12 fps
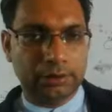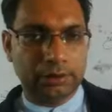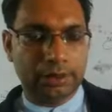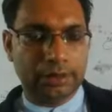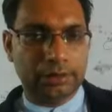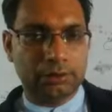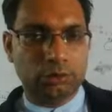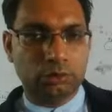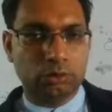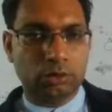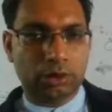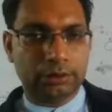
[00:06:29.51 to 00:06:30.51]
And
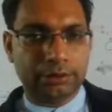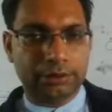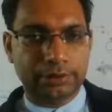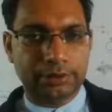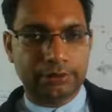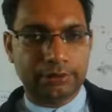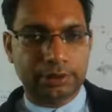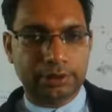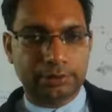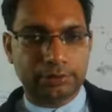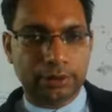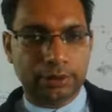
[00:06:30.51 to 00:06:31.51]
2 log 3 is there,
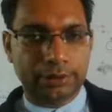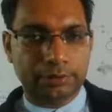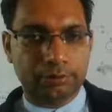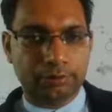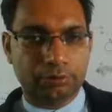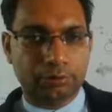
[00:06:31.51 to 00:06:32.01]
so I can